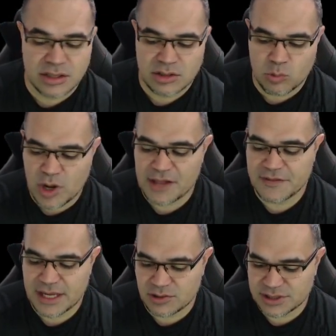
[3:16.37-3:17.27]
while
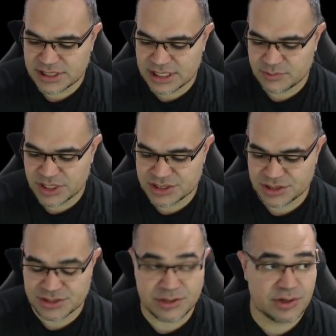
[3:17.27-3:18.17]
that ult animation
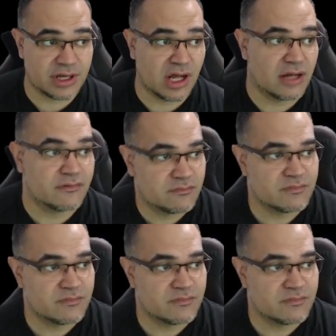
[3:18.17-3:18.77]
is going off.